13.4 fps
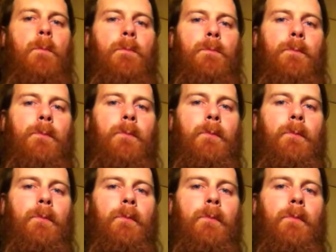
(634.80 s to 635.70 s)

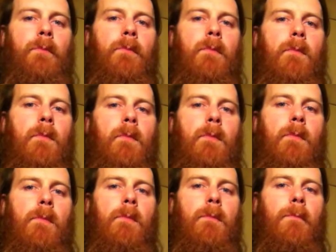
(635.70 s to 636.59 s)

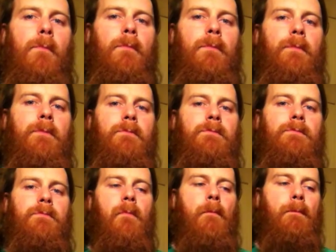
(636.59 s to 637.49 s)

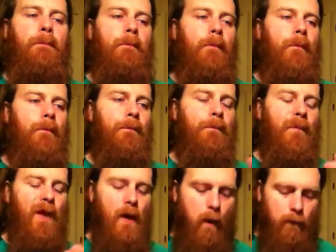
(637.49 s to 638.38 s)

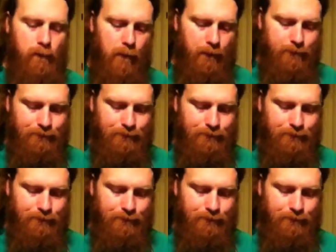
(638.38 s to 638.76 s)
[no speech]